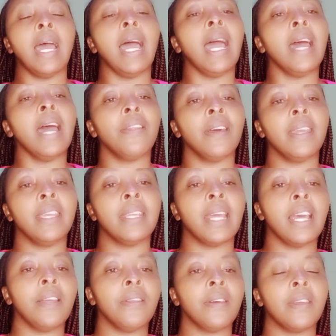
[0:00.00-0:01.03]
In
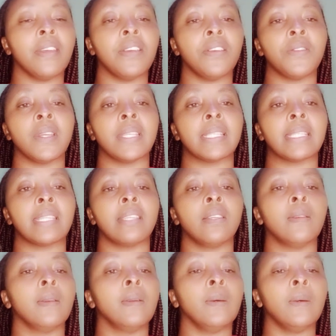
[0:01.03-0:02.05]
other areas,
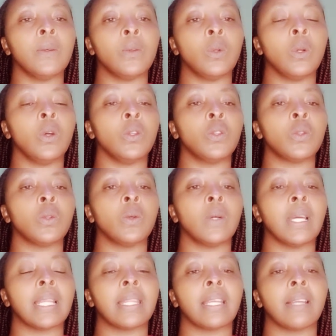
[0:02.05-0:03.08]
will go to look
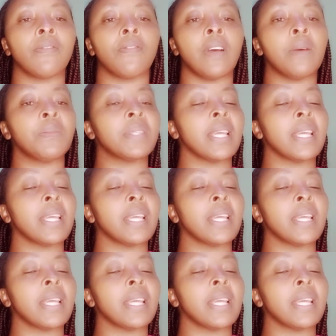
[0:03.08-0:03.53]
at the farms